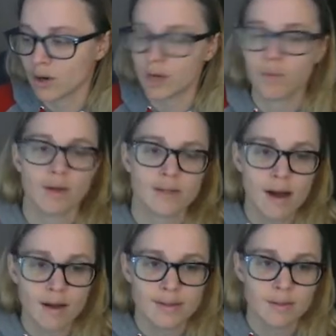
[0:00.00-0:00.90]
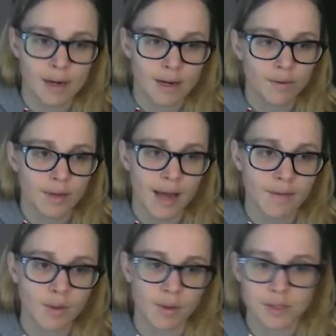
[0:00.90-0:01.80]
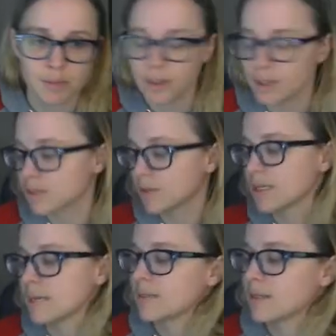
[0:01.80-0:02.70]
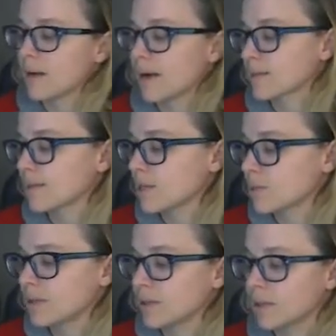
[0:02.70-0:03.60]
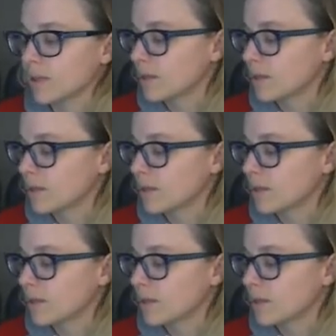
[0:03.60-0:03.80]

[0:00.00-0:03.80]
I didn't want to toss it, but I didn't really have anywhere else to put it, so I taped it in the back of the sketchbook.